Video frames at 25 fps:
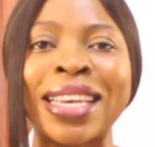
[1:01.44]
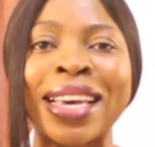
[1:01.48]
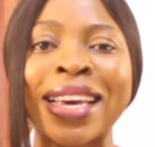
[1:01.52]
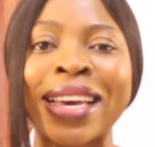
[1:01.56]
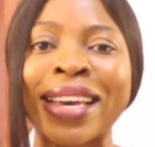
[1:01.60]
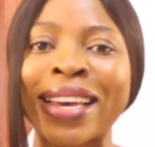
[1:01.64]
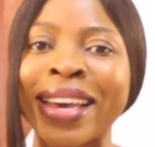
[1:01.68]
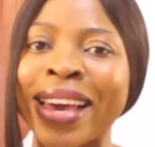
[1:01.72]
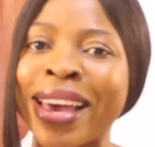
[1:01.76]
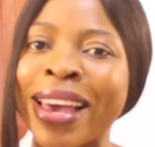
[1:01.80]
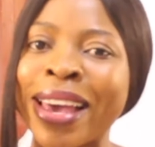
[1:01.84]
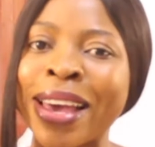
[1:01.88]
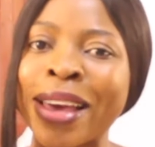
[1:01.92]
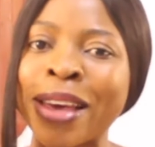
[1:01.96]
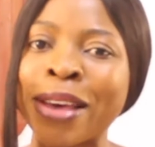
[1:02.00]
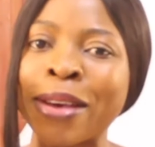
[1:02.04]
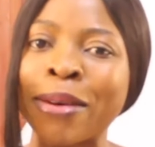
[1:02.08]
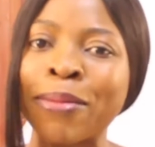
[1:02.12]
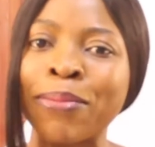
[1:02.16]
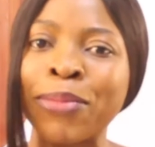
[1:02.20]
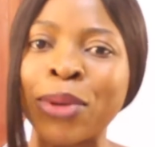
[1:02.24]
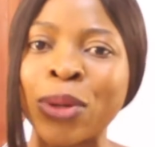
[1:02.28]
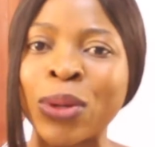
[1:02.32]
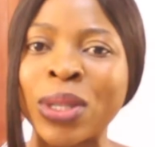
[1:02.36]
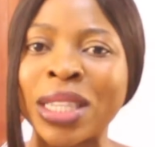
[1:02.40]
a K
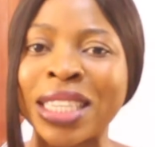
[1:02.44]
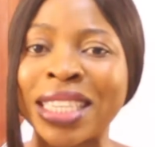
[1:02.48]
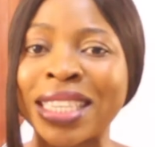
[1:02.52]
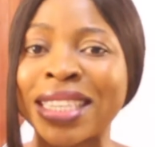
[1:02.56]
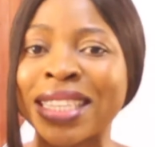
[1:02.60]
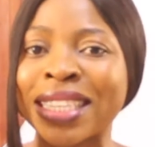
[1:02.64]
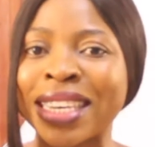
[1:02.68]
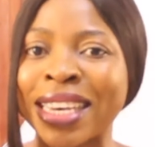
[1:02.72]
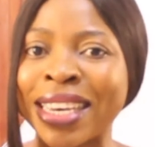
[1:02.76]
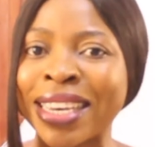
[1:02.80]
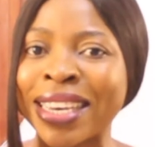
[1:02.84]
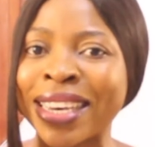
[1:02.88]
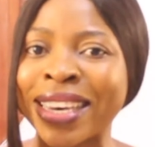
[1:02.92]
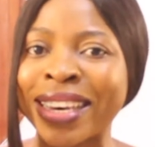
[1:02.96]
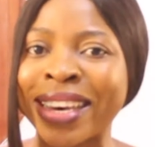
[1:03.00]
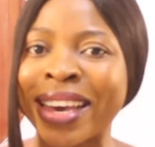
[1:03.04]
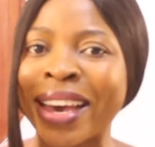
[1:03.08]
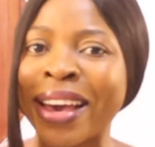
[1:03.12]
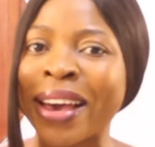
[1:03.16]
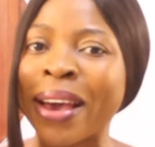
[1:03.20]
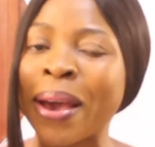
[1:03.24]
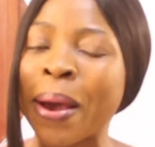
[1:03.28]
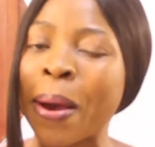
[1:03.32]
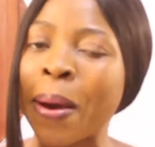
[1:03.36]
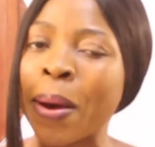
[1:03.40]
beauty
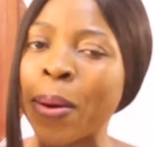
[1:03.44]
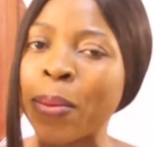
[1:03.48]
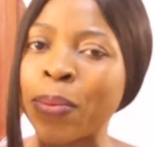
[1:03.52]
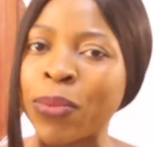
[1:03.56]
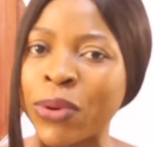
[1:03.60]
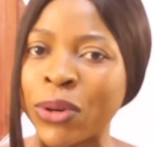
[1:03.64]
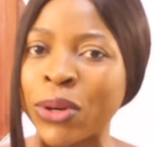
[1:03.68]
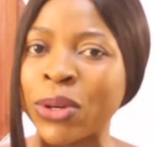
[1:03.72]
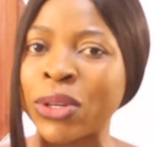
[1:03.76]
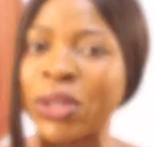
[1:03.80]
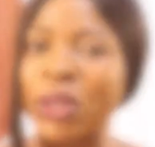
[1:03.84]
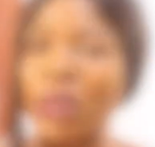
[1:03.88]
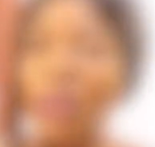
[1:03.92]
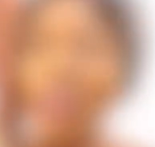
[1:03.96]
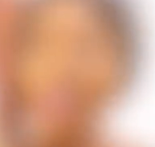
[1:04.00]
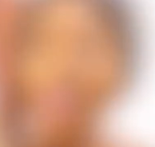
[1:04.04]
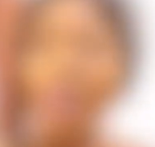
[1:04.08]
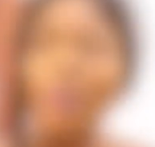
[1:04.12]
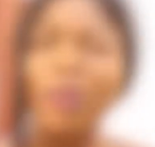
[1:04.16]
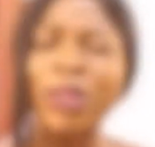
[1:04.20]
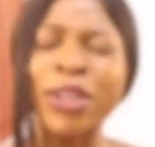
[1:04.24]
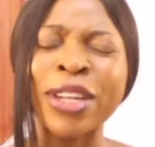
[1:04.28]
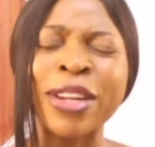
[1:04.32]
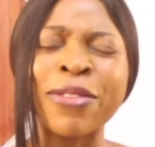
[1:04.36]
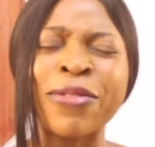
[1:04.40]
skincare product.
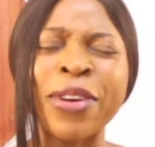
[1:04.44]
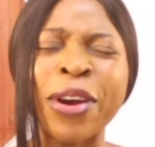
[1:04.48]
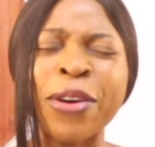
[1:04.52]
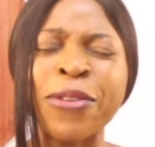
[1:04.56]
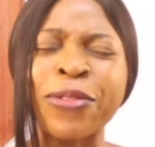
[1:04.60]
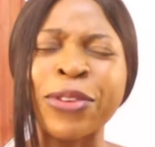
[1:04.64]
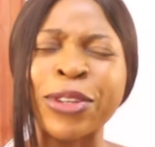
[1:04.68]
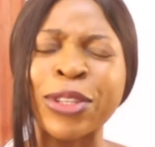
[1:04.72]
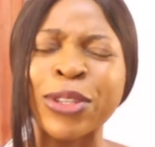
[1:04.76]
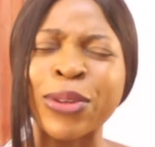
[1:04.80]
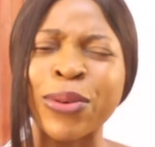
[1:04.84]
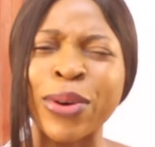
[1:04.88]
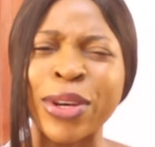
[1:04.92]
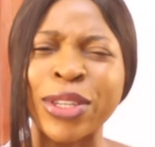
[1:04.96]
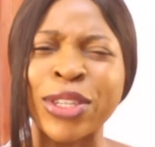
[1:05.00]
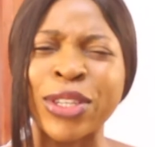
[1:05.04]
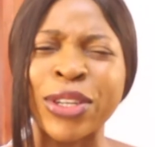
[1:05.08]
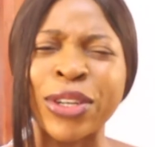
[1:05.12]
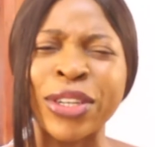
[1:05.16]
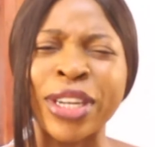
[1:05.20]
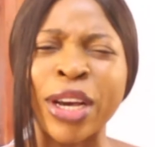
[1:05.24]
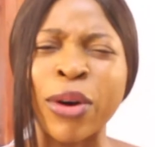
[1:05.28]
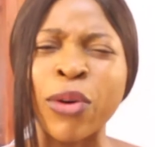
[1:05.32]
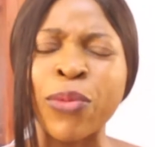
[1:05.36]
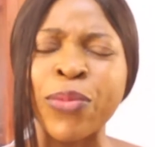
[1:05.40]
I'm sure the very first
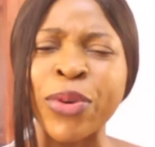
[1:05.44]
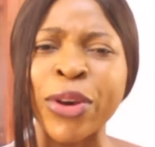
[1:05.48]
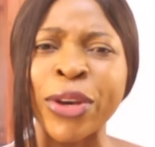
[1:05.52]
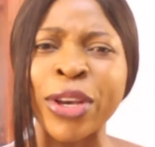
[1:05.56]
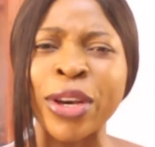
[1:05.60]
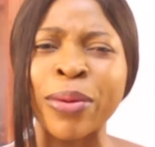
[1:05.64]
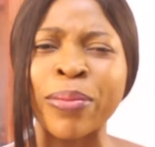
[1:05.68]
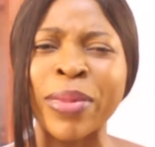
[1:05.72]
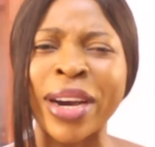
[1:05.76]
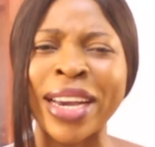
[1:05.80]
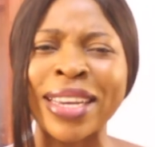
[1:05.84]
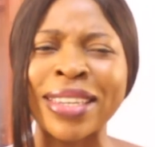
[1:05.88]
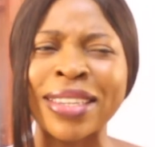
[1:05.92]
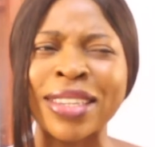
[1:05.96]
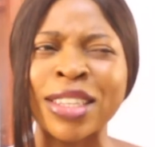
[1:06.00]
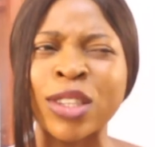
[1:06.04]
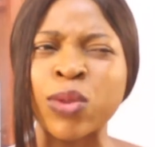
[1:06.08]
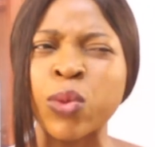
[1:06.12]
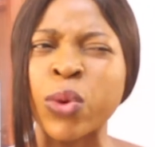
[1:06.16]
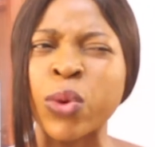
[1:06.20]
question that will be on your mind is,